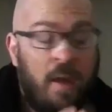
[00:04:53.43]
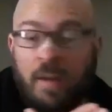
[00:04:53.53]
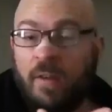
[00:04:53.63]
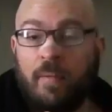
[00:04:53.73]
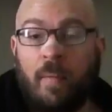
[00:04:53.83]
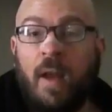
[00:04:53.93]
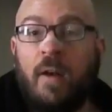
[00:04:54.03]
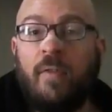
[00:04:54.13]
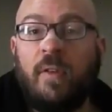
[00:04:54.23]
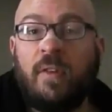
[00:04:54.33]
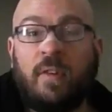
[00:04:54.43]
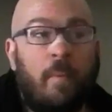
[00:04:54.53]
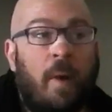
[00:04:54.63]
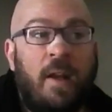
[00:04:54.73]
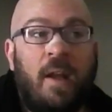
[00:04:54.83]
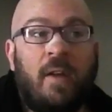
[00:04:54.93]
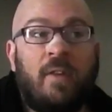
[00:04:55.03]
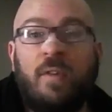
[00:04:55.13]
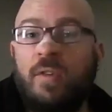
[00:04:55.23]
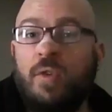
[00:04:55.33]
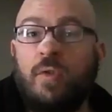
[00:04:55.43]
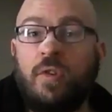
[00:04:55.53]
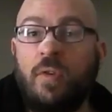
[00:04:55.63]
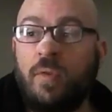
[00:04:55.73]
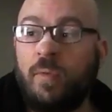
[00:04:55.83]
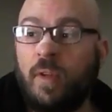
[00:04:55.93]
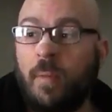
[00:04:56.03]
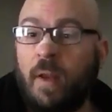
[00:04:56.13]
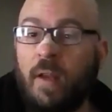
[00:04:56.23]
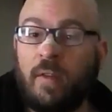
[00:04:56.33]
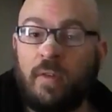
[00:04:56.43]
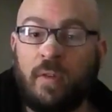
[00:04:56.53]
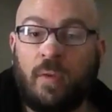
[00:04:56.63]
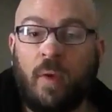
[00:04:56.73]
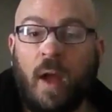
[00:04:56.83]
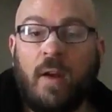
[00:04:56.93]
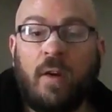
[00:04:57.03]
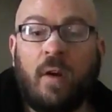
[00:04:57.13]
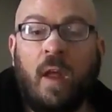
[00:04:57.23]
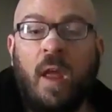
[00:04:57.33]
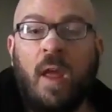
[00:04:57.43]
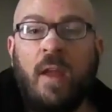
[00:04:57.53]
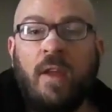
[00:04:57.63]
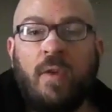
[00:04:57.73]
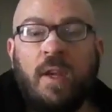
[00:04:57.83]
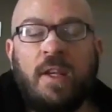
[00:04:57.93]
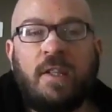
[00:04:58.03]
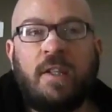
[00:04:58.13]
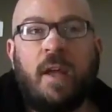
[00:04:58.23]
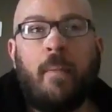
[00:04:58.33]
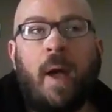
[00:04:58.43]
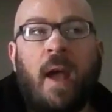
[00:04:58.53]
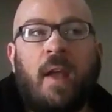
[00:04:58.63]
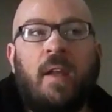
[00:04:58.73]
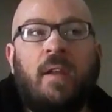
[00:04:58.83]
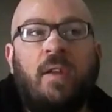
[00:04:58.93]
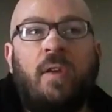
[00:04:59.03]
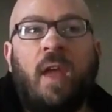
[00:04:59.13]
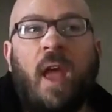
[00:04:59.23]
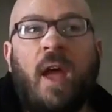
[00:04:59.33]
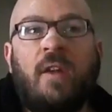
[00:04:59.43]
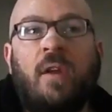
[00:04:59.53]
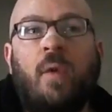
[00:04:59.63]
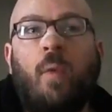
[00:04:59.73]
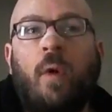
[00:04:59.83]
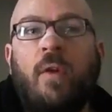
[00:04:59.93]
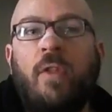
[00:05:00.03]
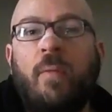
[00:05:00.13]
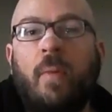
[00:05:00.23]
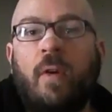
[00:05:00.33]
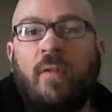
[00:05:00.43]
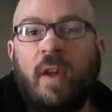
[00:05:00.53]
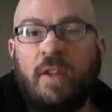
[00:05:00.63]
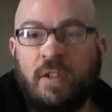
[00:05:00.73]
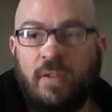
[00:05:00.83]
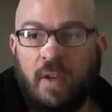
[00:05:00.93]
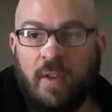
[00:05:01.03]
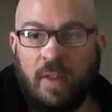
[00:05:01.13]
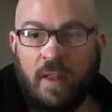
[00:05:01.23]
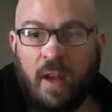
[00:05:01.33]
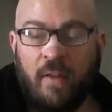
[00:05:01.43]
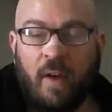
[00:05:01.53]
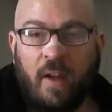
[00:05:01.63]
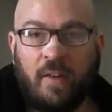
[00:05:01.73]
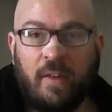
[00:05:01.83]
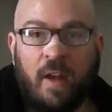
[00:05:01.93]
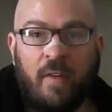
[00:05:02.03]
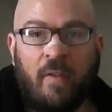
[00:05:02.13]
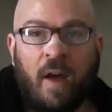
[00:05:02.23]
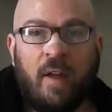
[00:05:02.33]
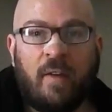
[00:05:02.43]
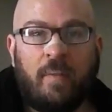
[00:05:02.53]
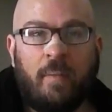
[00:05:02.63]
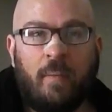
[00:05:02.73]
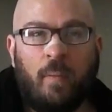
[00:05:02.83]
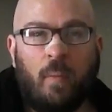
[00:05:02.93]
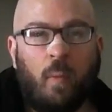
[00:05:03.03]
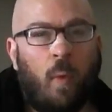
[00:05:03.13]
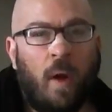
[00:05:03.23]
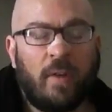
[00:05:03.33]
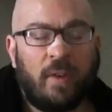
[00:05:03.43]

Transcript: It doesn't matter if it's somebody else on YouTube, somebody else who's a writer. You need to step back and look at what are their motivations for giving that advice. Is that advice well